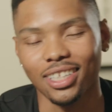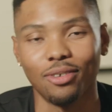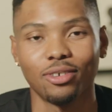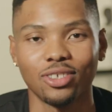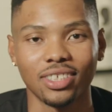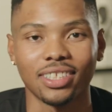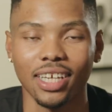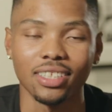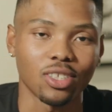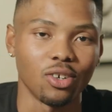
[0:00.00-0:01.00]
I want you to
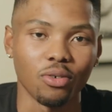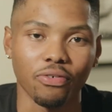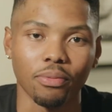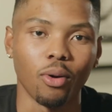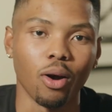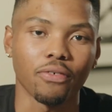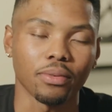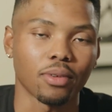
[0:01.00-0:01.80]
stay tuned for more from